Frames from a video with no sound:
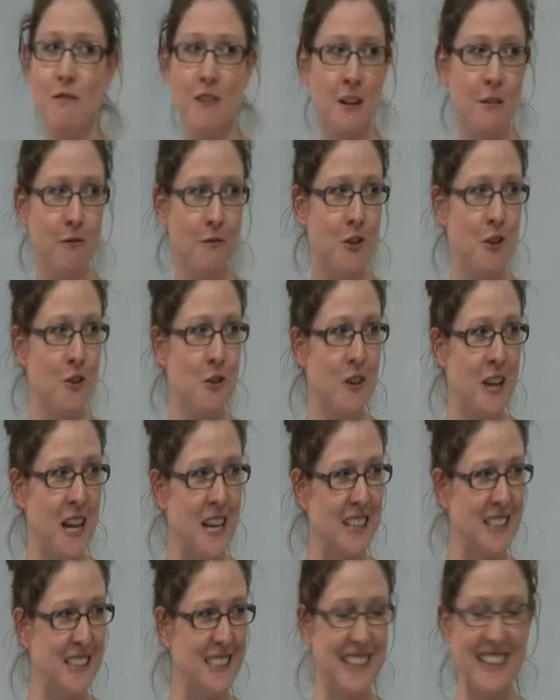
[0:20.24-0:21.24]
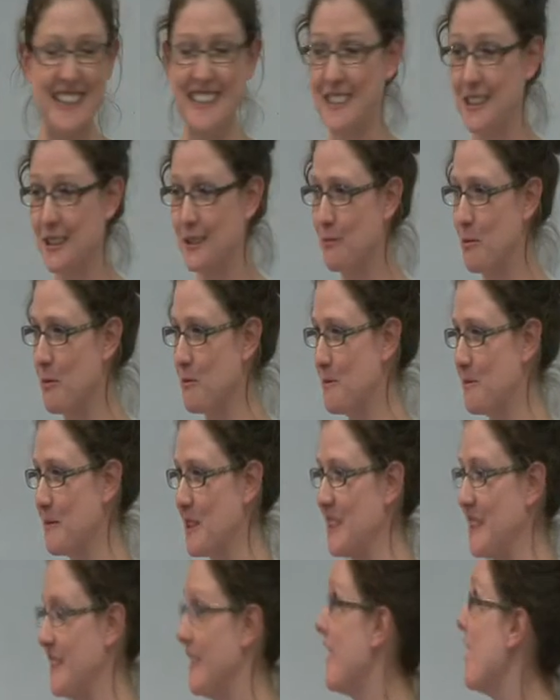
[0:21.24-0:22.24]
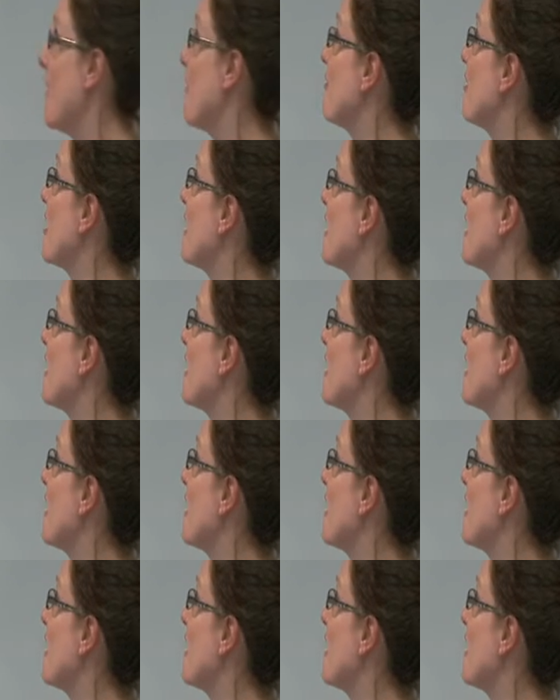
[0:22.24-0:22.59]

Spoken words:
very few nice days, probably, for